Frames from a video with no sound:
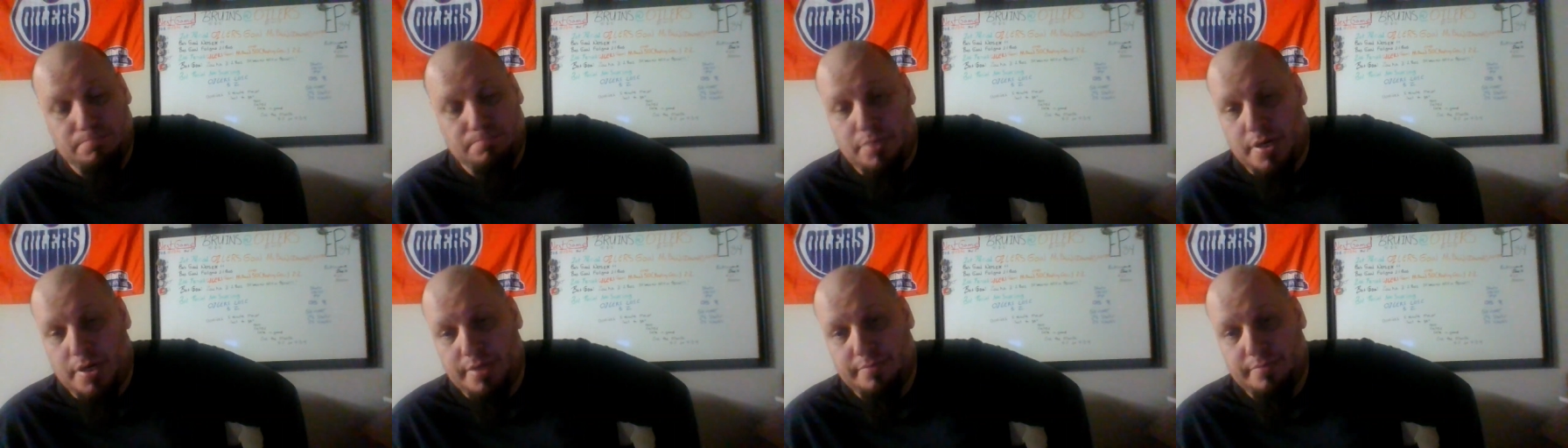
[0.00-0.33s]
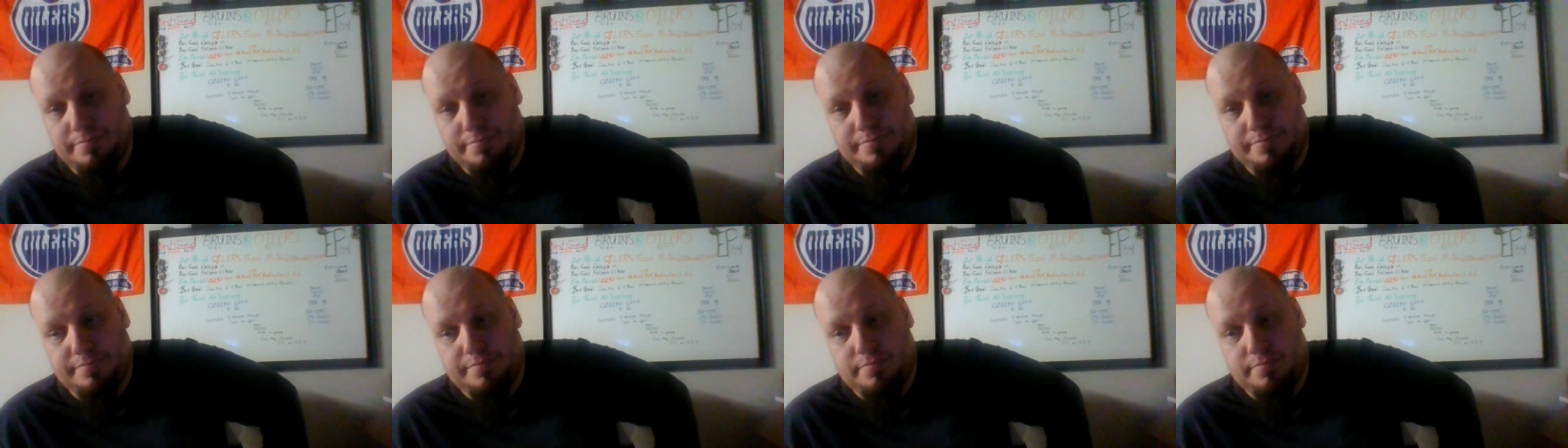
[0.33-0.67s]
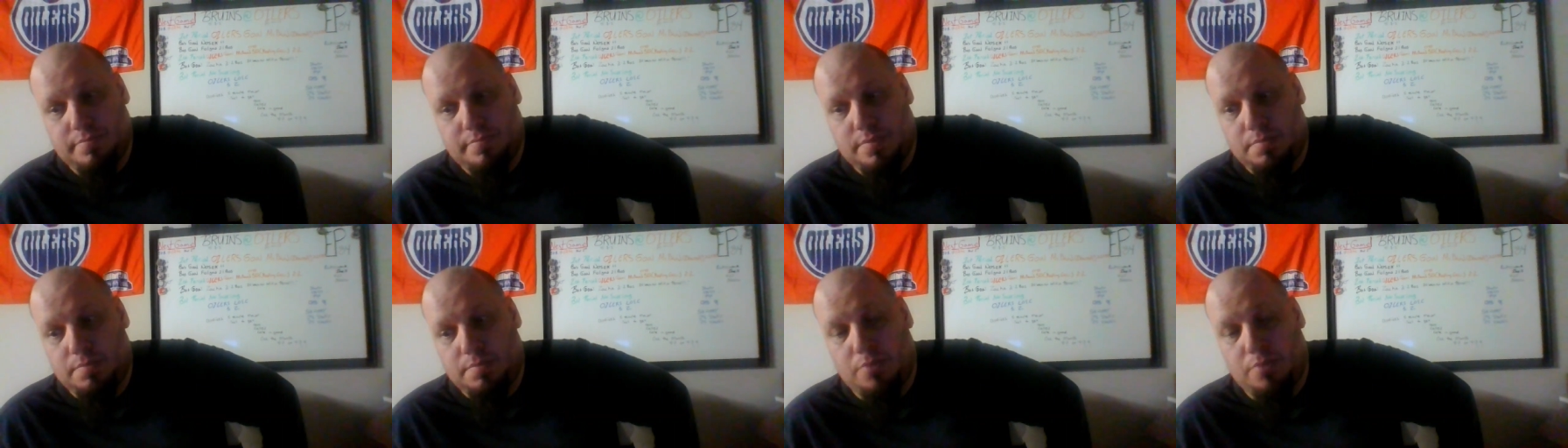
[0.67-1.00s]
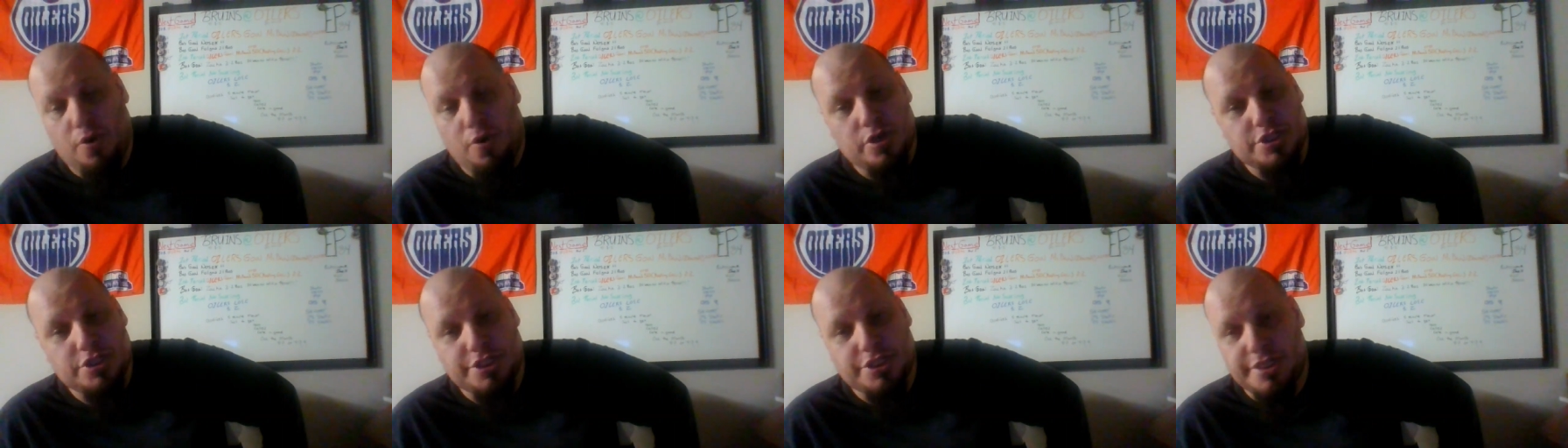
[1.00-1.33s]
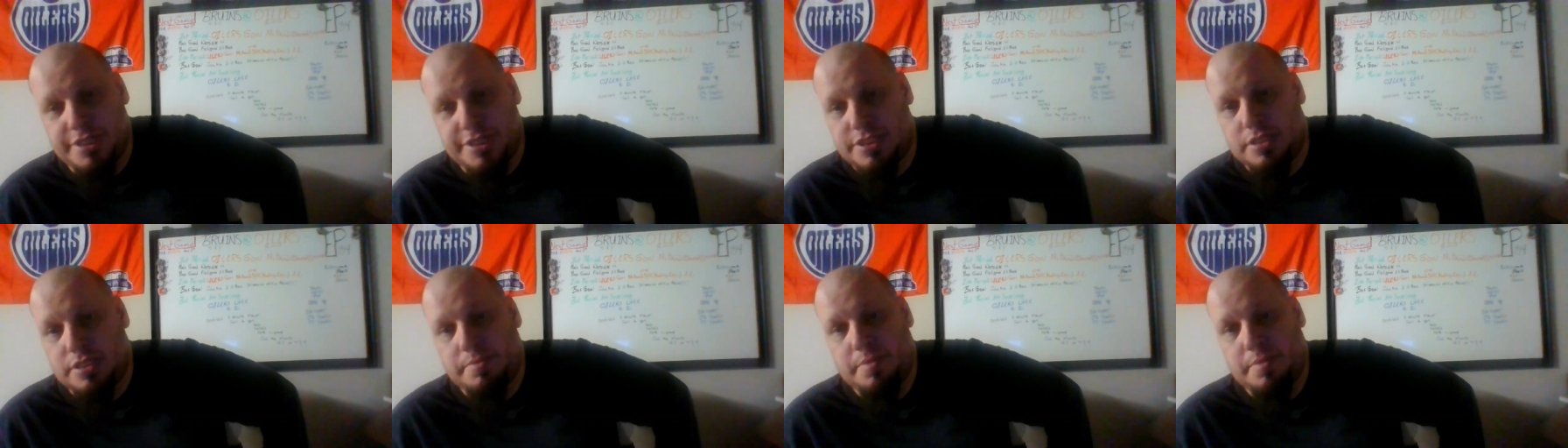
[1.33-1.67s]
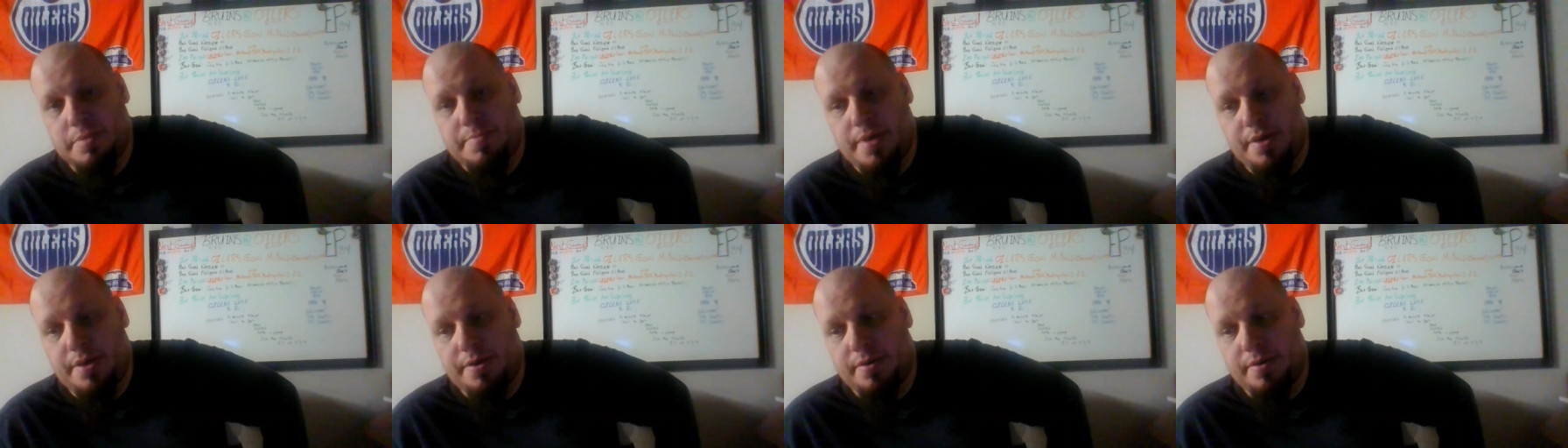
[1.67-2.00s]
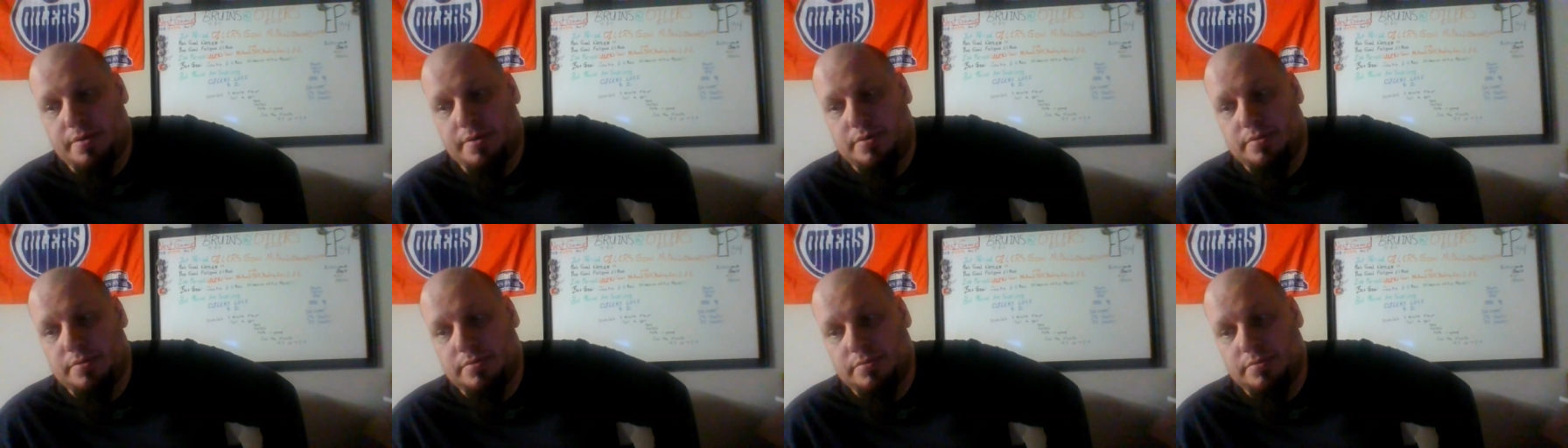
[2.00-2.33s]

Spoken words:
But March needs to be better.